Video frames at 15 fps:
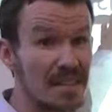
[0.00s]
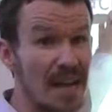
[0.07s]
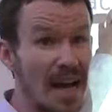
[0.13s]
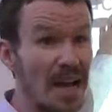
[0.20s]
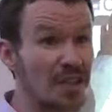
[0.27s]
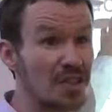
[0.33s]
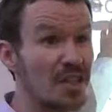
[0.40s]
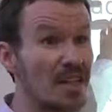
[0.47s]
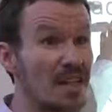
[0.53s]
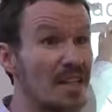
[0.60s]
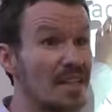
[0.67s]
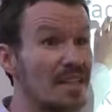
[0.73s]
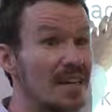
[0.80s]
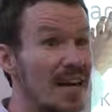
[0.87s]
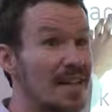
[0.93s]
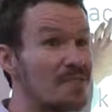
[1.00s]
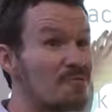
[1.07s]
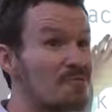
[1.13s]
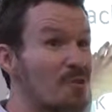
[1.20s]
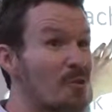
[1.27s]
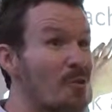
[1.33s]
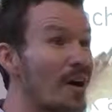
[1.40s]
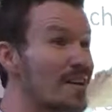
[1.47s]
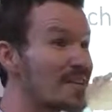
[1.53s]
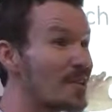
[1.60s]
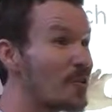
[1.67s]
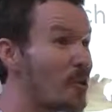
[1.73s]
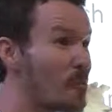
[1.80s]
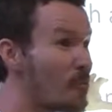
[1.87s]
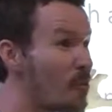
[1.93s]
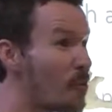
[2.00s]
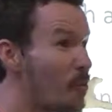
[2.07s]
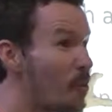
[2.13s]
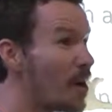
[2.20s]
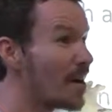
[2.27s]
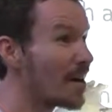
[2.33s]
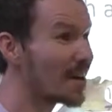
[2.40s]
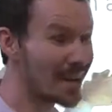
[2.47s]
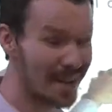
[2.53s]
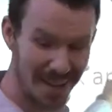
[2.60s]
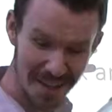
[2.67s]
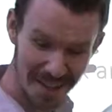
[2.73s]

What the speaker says: actually, and requires a lot more work.